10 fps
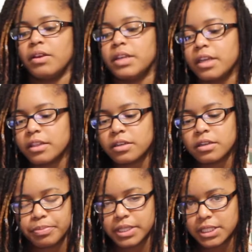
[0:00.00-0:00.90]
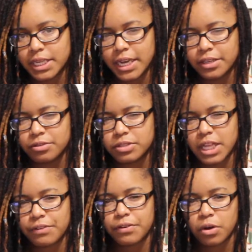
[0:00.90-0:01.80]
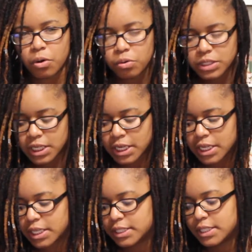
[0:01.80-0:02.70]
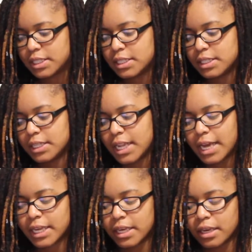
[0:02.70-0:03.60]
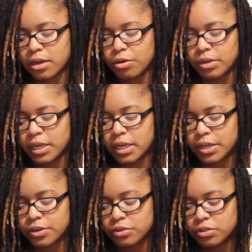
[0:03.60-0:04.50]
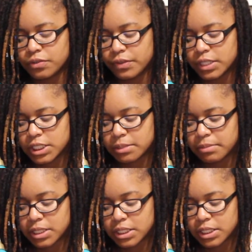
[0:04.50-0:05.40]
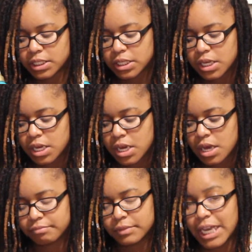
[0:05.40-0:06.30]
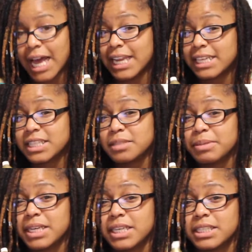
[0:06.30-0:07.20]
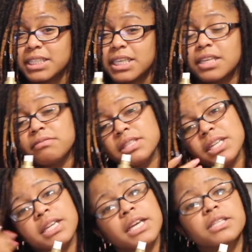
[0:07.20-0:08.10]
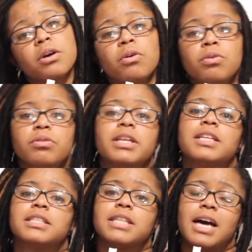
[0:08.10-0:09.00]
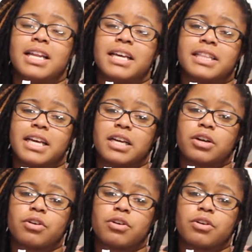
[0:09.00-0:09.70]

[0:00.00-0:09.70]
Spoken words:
Another spritz that I use like for holding is the Locking and Coconut Curls Finishing Mist. I like this because it gives it a nice hold and is not like that